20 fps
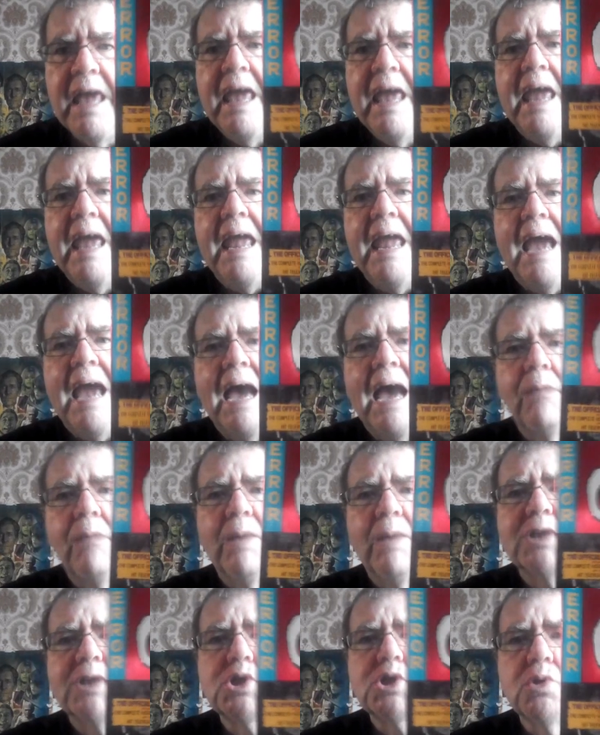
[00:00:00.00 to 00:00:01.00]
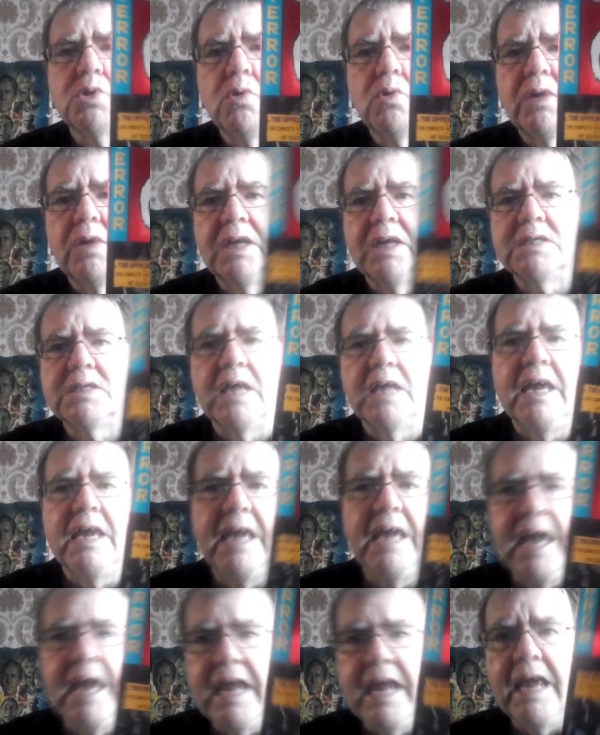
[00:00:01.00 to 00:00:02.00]
and when I saw it, because
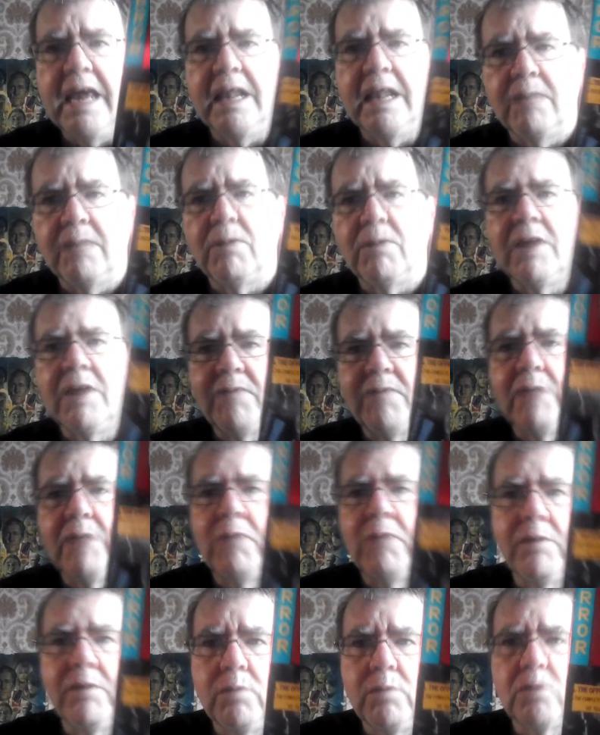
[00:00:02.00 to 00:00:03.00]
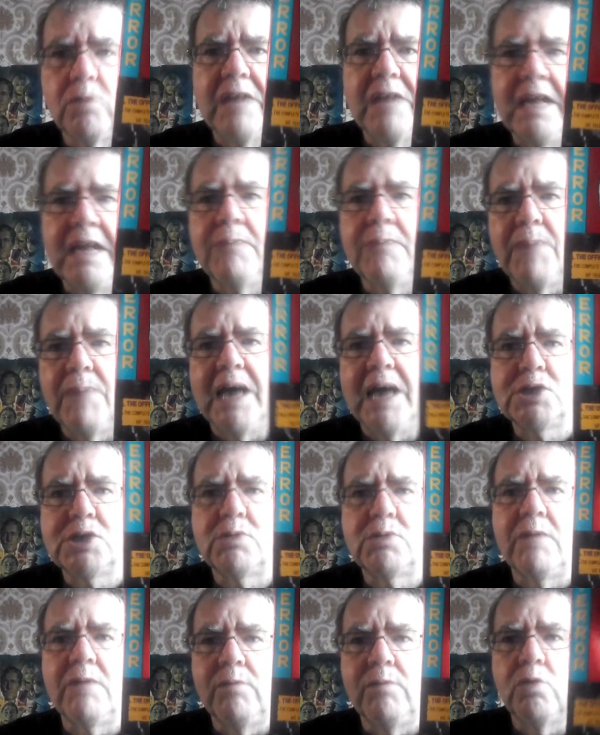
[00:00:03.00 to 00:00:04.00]
when I've looked at in the past,
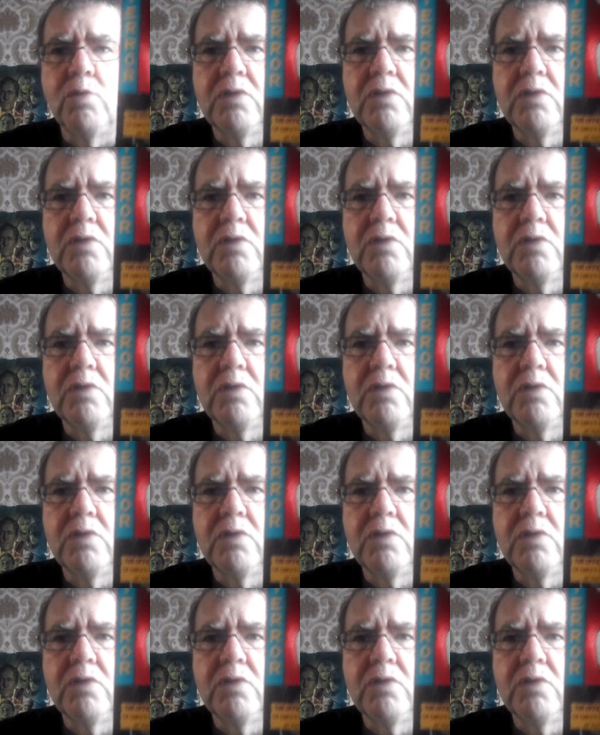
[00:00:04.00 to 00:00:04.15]
when I've